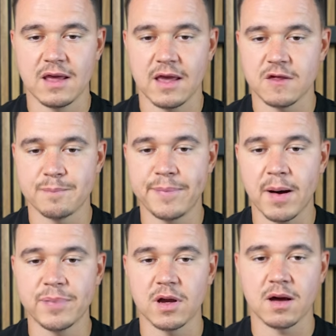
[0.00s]
is
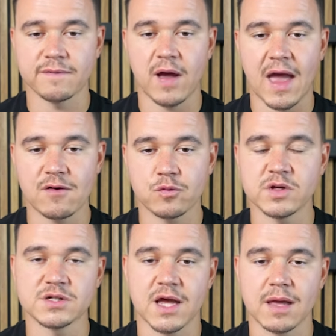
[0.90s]
popping off every
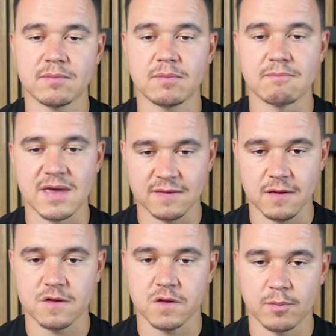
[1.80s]
time
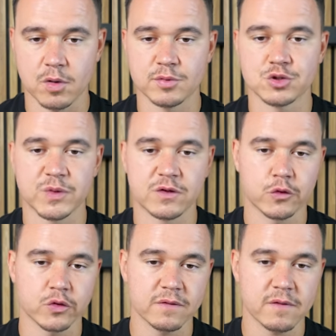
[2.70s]
mid-summer between
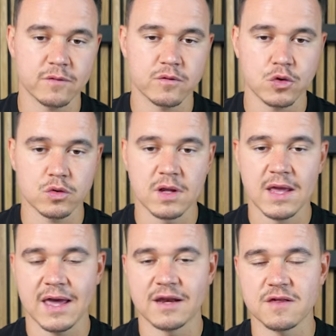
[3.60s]
30th of June
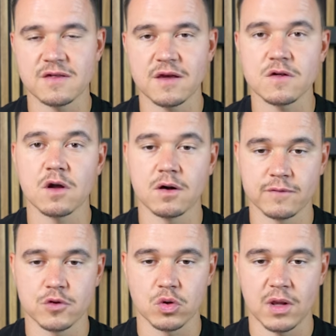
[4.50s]
and the 6th of
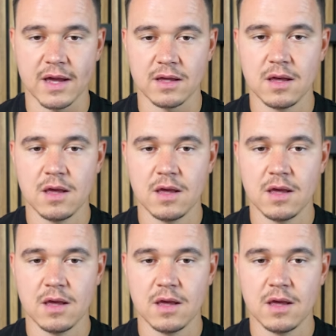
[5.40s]
July.